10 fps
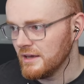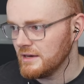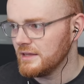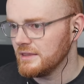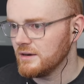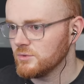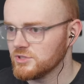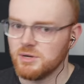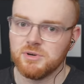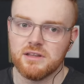And then we'll
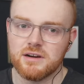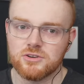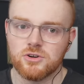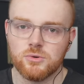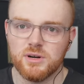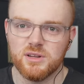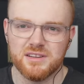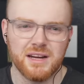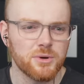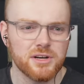jump into the hardcore world.
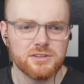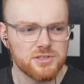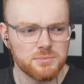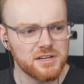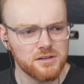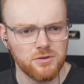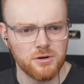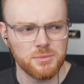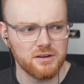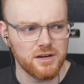And I want to do some
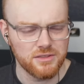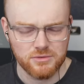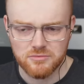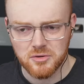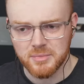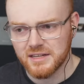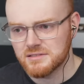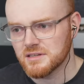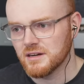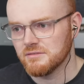terraforming around the
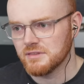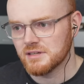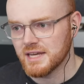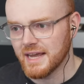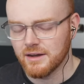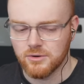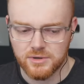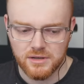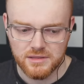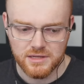riverbeds of the
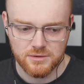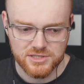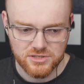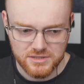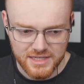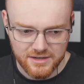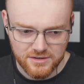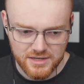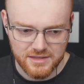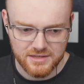town, the original
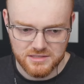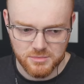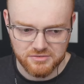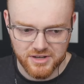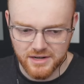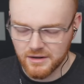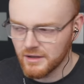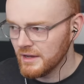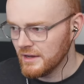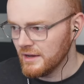town. I think it's going to be fun.
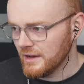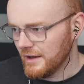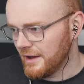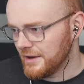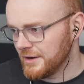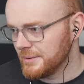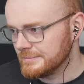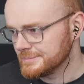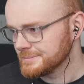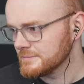
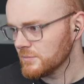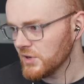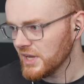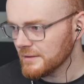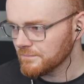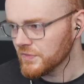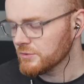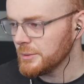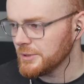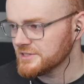Um, but yeah.
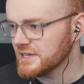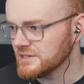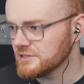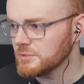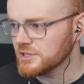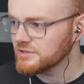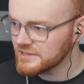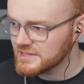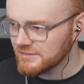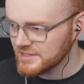Rebus, thank you so much for
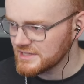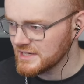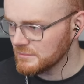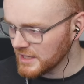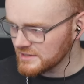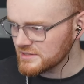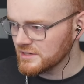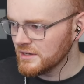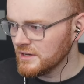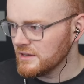the seventeen months.
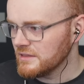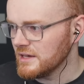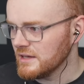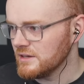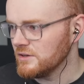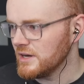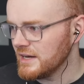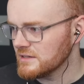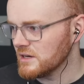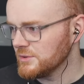Thank you
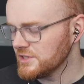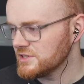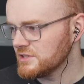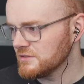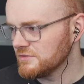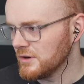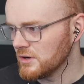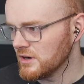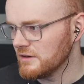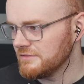as always
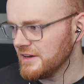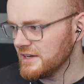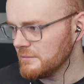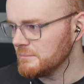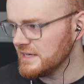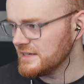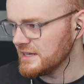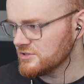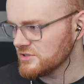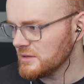for fun
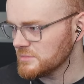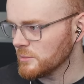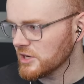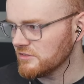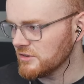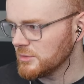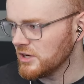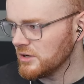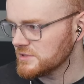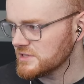midday streams. I'm working from
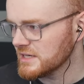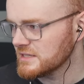home sick